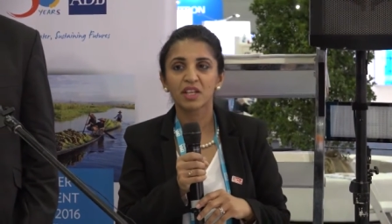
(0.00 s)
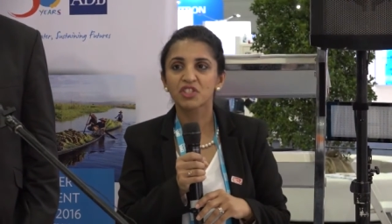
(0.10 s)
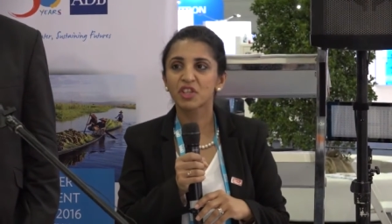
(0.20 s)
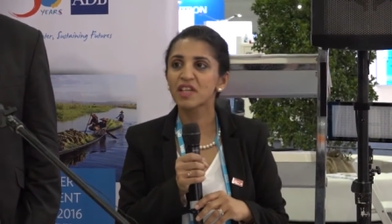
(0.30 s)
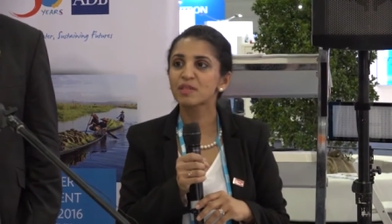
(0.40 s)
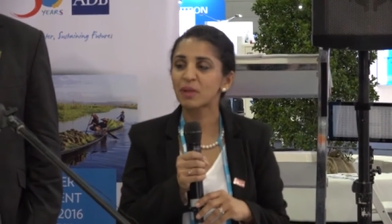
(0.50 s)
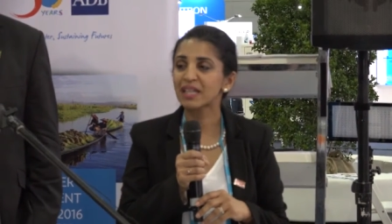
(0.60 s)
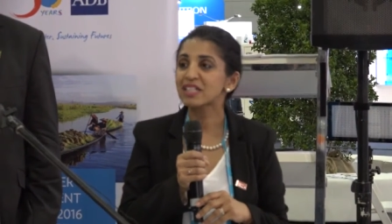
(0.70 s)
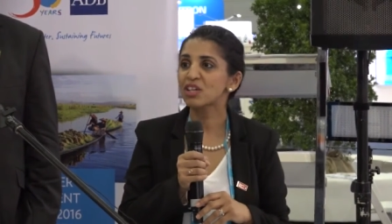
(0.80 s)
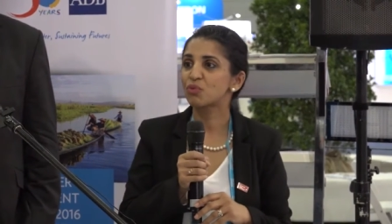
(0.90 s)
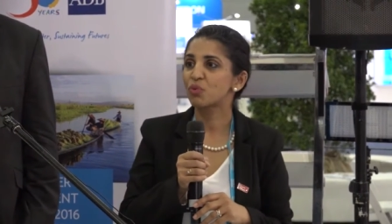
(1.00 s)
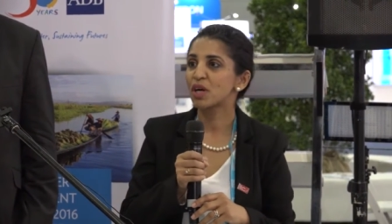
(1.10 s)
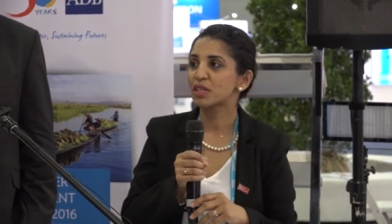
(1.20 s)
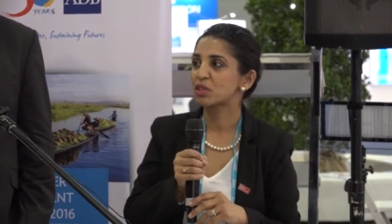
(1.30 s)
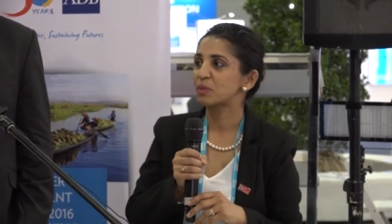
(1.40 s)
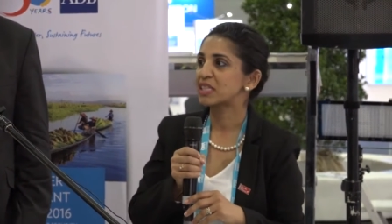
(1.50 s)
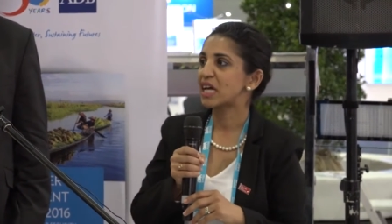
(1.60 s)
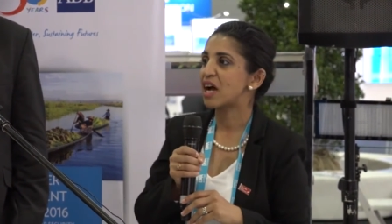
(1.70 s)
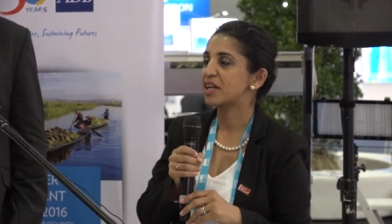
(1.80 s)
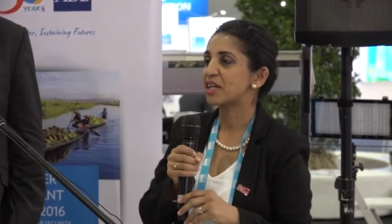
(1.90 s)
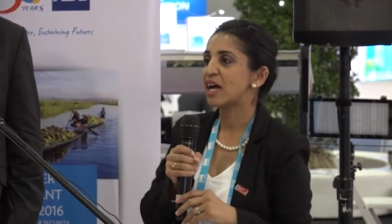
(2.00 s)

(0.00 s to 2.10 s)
So there's plenty of work to be done.